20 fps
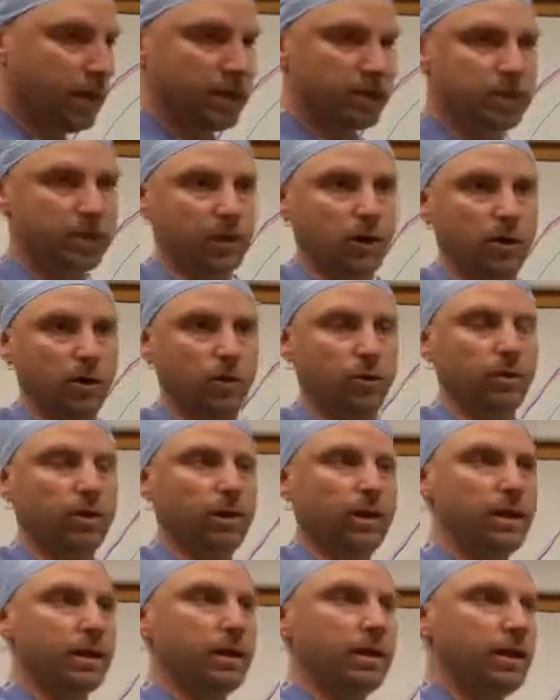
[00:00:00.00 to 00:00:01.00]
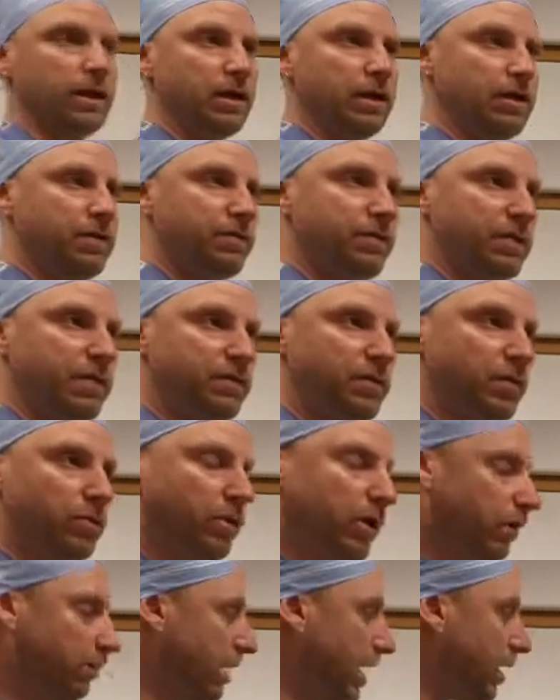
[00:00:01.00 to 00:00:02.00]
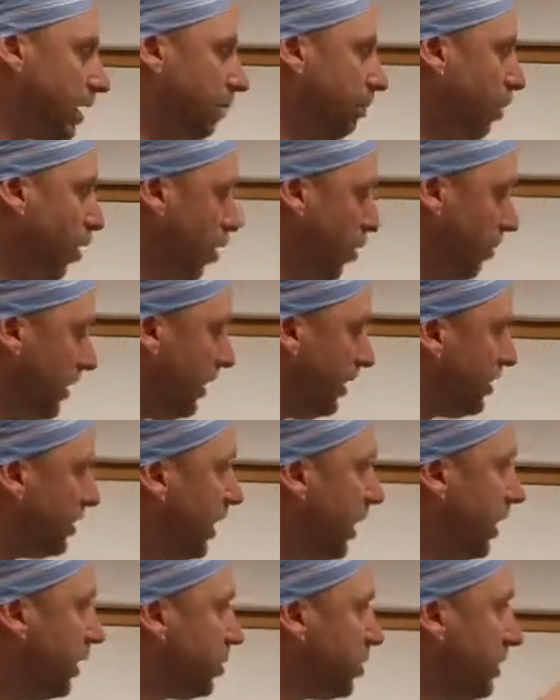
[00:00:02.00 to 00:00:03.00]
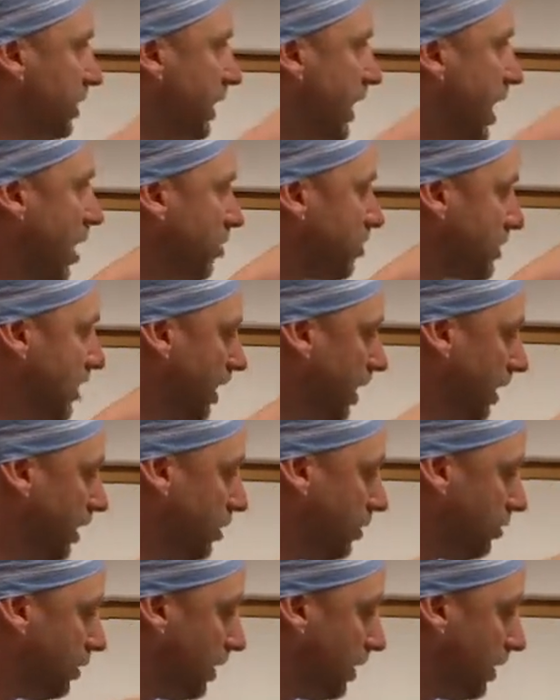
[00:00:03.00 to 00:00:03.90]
So if you want to make a permanent change on the outside,